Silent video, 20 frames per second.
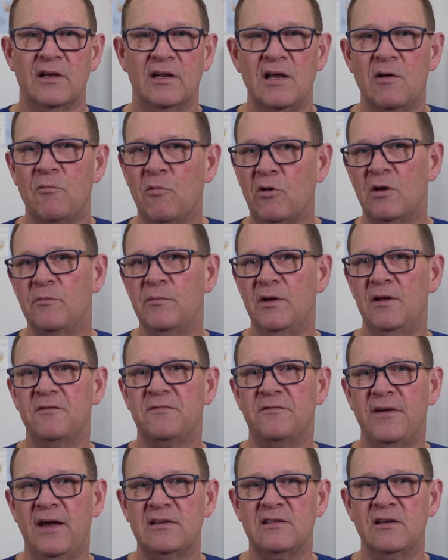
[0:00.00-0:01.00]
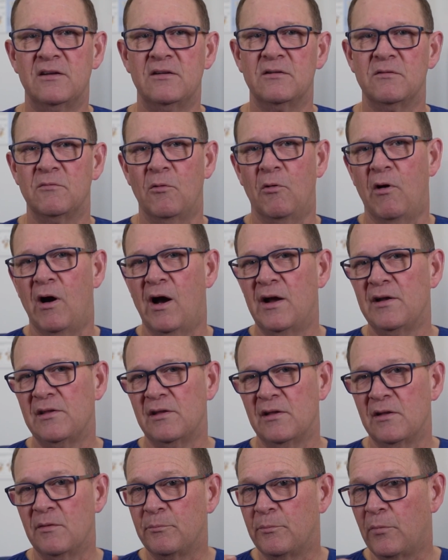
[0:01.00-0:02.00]
Now, what can be infected? Well,
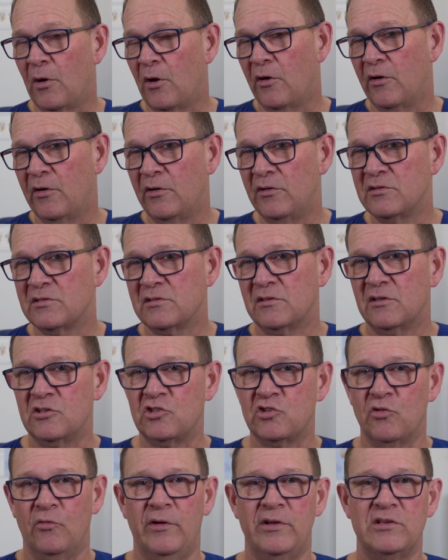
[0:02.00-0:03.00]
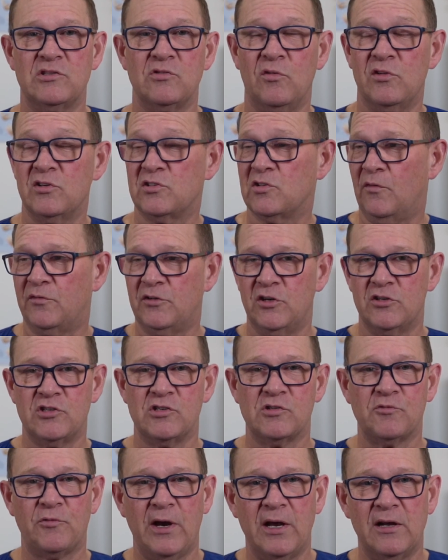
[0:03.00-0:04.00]
either the bones, the joints, or the soft
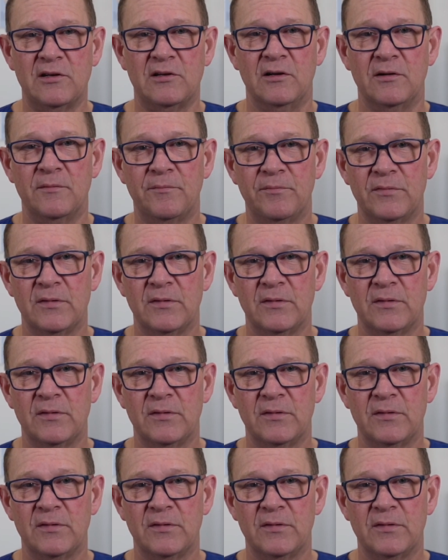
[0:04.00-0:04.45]
tissues around it.